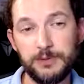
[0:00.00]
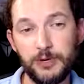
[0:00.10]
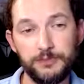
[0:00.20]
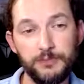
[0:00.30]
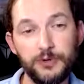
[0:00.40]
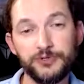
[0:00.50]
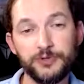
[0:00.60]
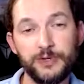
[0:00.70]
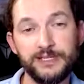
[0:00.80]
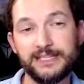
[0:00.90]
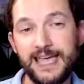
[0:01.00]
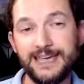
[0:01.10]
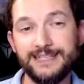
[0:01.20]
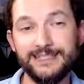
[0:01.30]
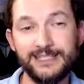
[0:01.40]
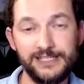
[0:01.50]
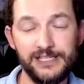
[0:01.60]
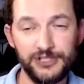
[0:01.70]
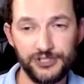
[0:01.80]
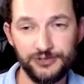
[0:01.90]
both merge requests and
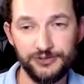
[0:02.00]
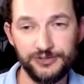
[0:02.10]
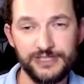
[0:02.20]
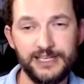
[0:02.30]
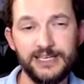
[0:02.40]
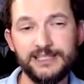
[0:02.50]
issues,